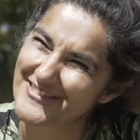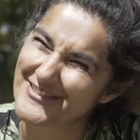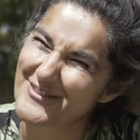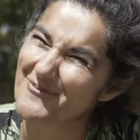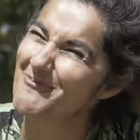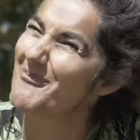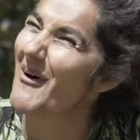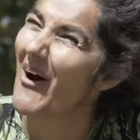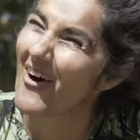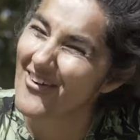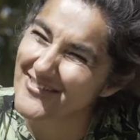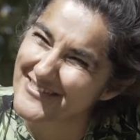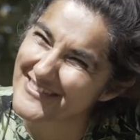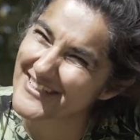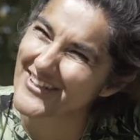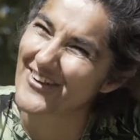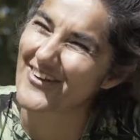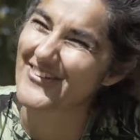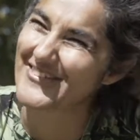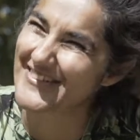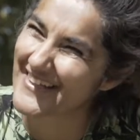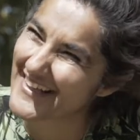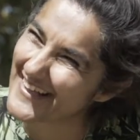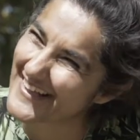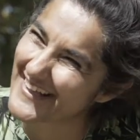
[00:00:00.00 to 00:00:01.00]
demanding
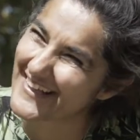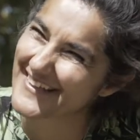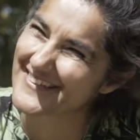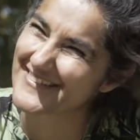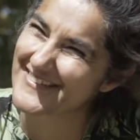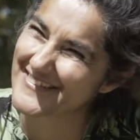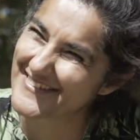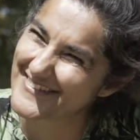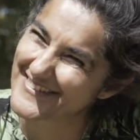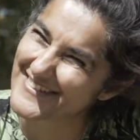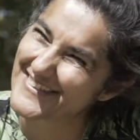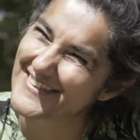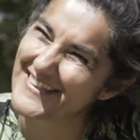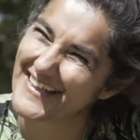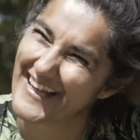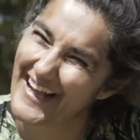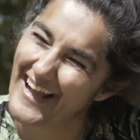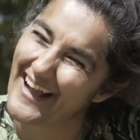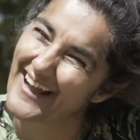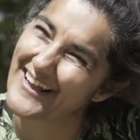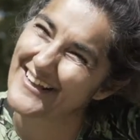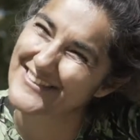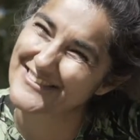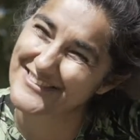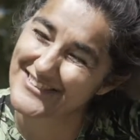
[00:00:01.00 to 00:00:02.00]
our needs
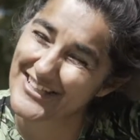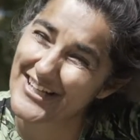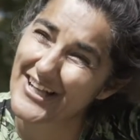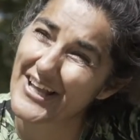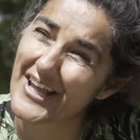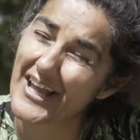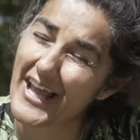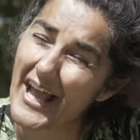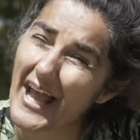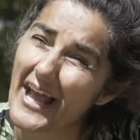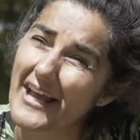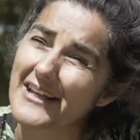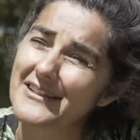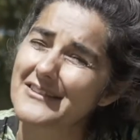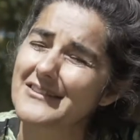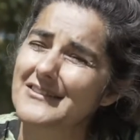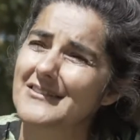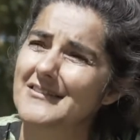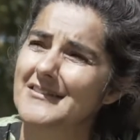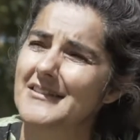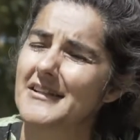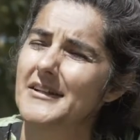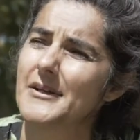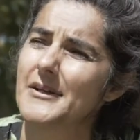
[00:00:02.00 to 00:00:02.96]
actually, and